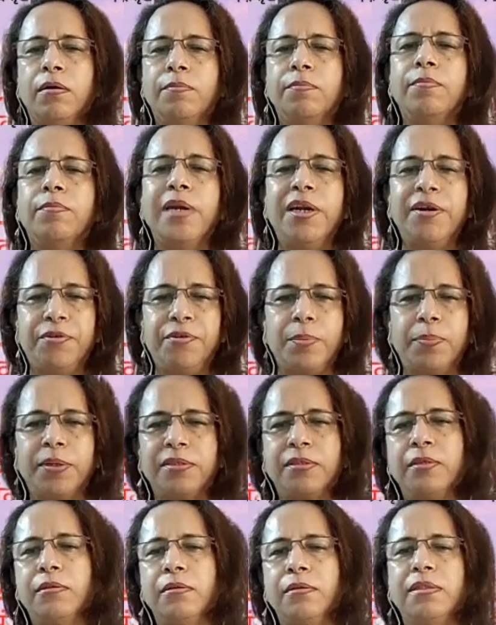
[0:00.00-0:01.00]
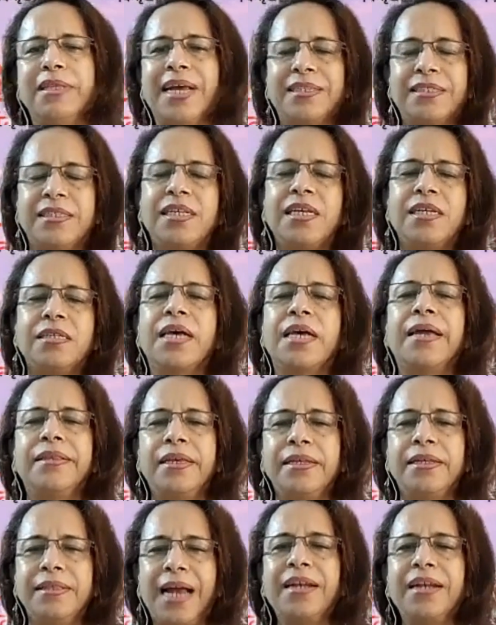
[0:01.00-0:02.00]
military person in that sense. I
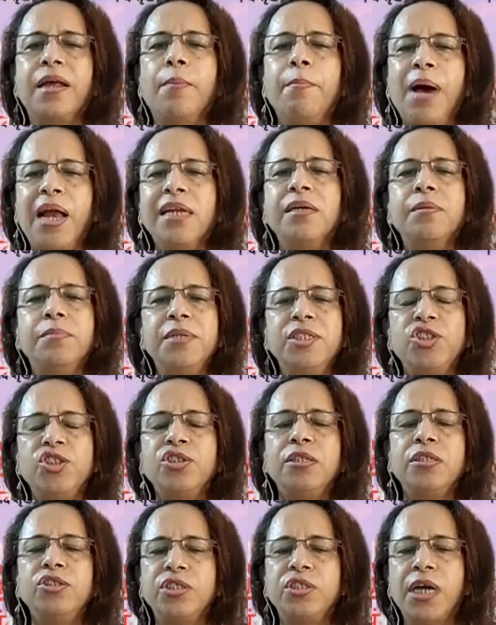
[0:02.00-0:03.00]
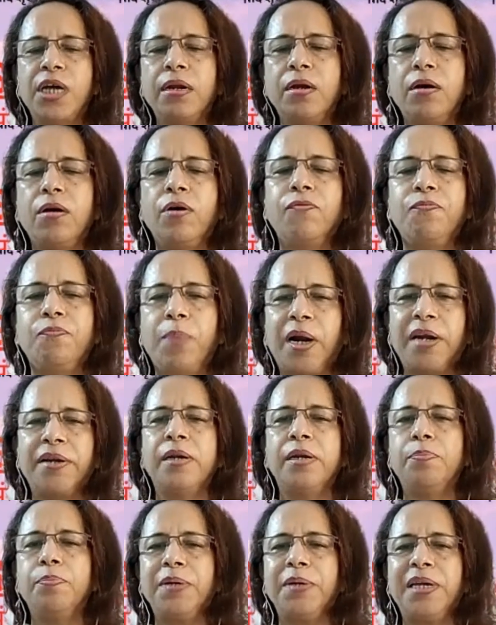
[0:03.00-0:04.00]
think that amalgamation in China of party
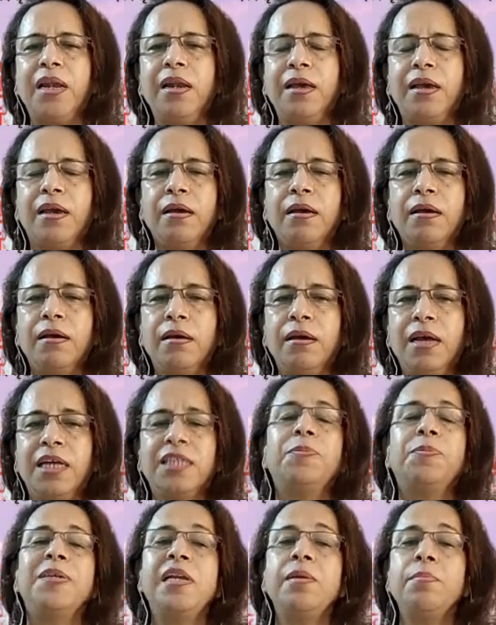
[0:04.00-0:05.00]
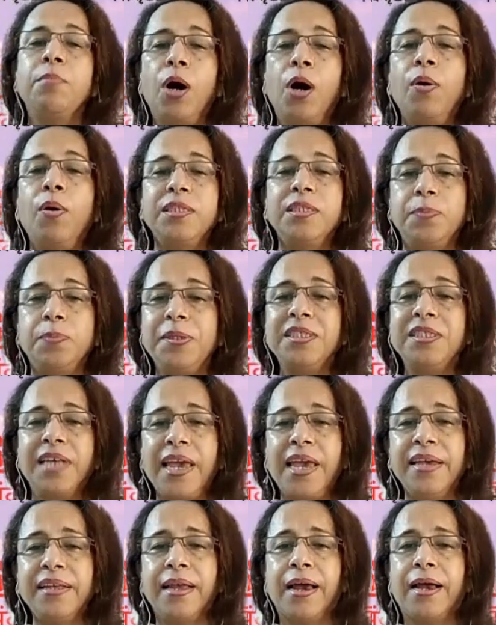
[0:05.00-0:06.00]
and PLA, and especially Mao has been
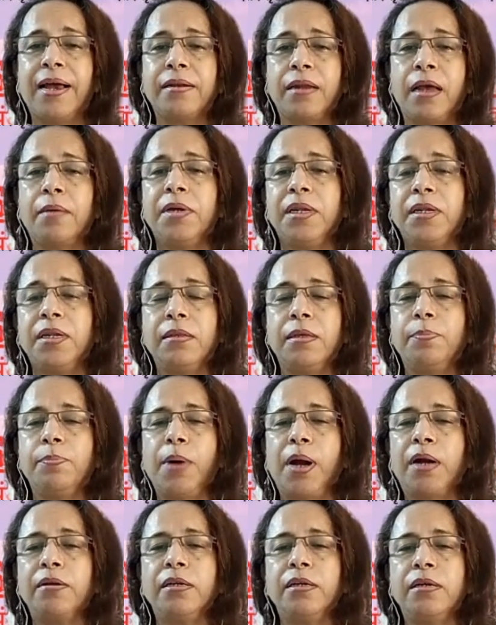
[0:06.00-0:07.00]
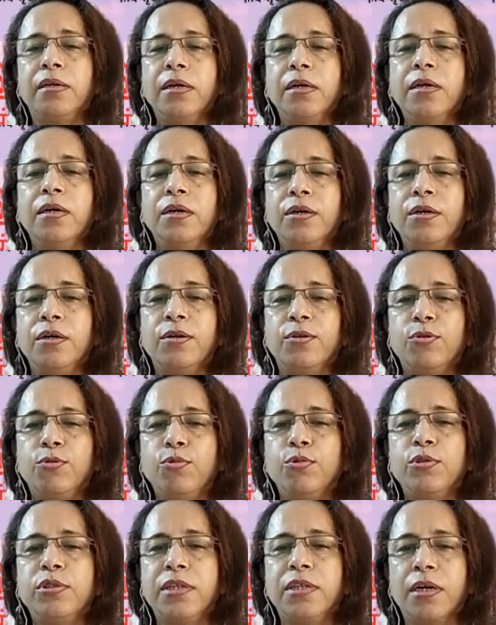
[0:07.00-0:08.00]
saying that. I mean, the party
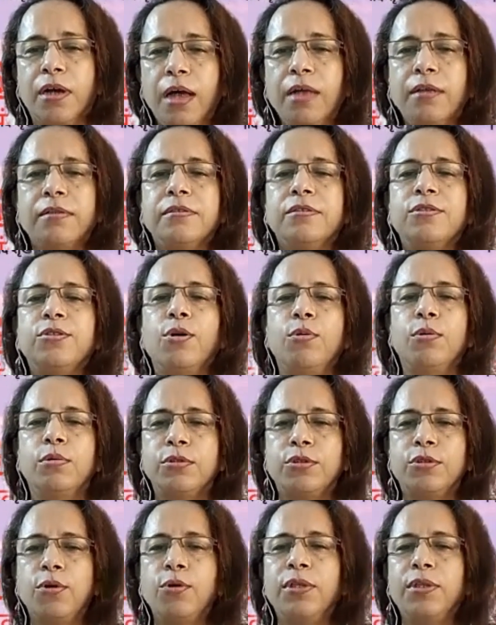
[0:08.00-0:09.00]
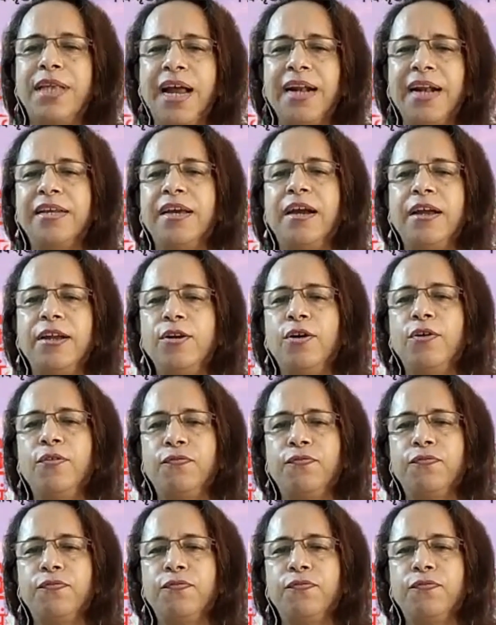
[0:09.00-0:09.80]
rules the gun. So that kind of